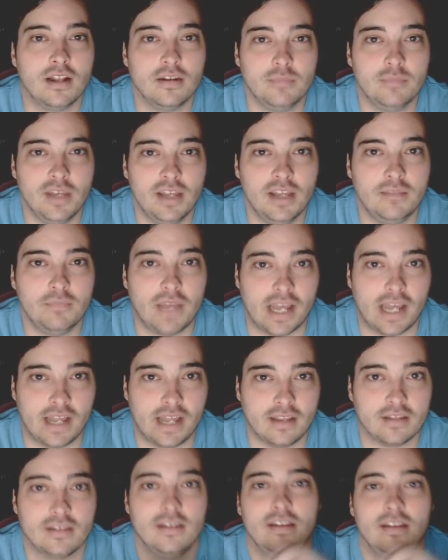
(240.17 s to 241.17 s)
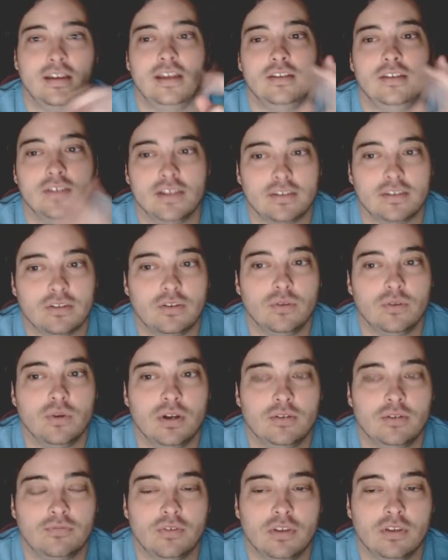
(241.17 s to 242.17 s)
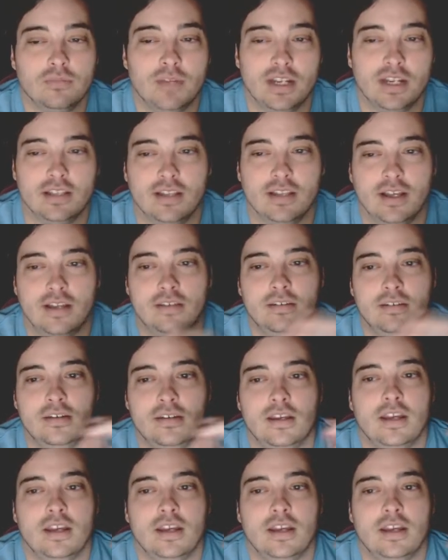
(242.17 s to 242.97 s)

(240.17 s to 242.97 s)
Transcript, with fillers: bet back, and you get the 200 for the money line.